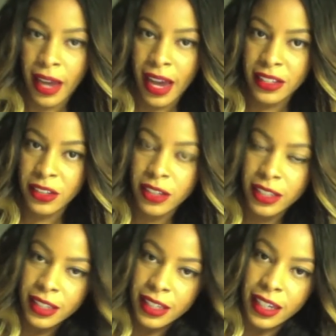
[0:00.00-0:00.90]
as you can
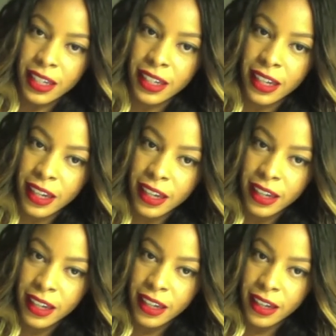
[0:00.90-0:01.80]
see,
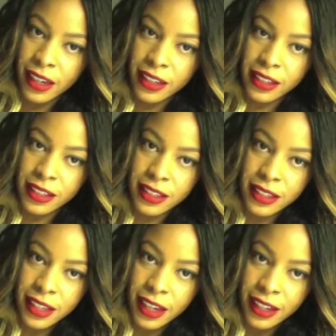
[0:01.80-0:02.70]
it is